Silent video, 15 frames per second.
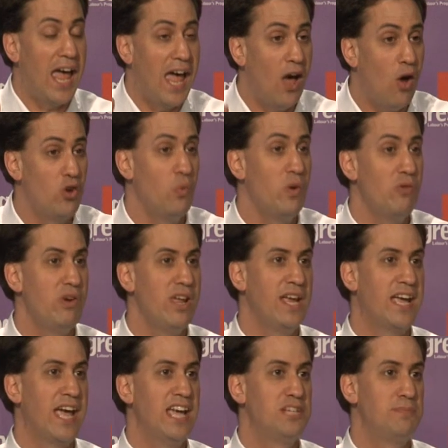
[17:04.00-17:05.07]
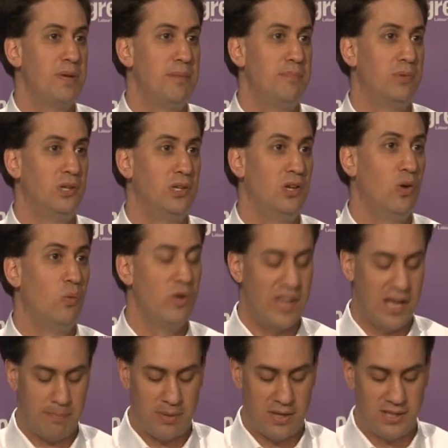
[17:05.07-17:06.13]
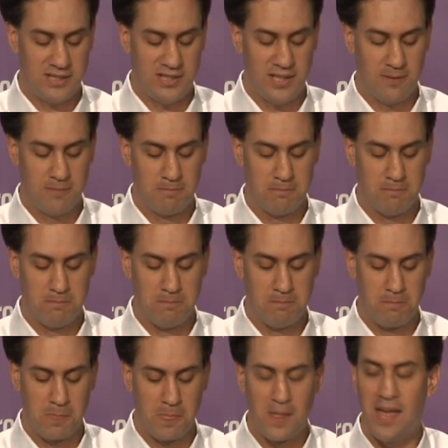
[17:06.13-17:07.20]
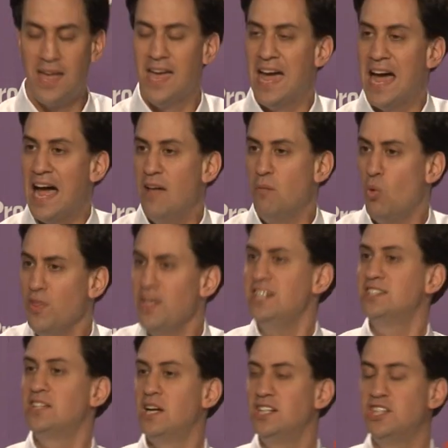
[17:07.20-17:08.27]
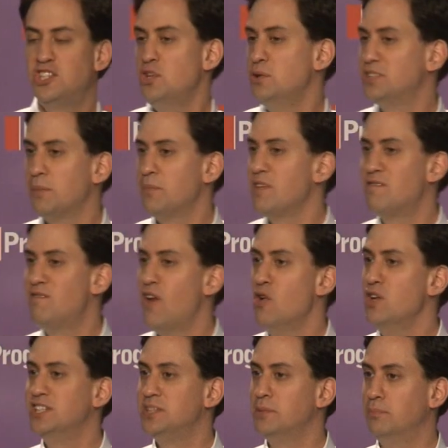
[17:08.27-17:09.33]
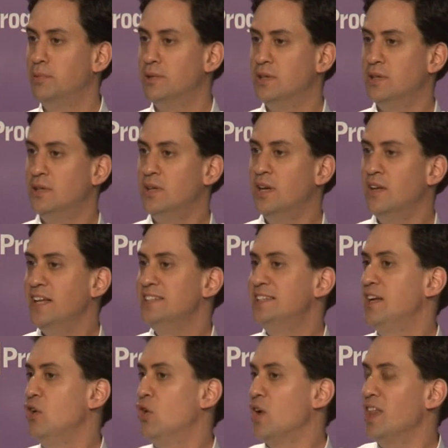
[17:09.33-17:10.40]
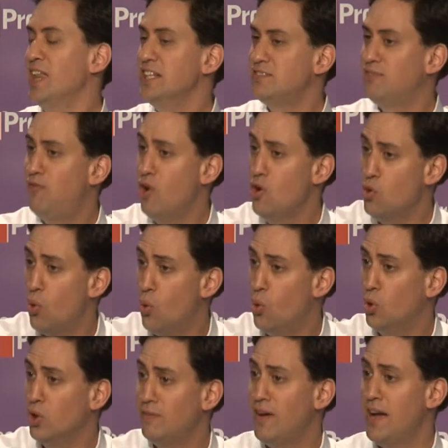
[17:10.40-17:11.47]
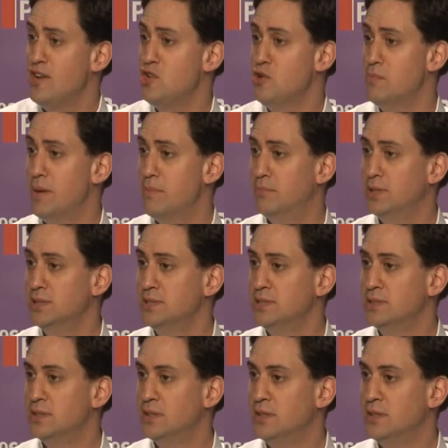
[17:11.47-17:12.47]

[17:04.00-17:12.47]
how do we re-engage people with our party? And what they decided to do is something very simple. They said, look, let's phone all of our new members.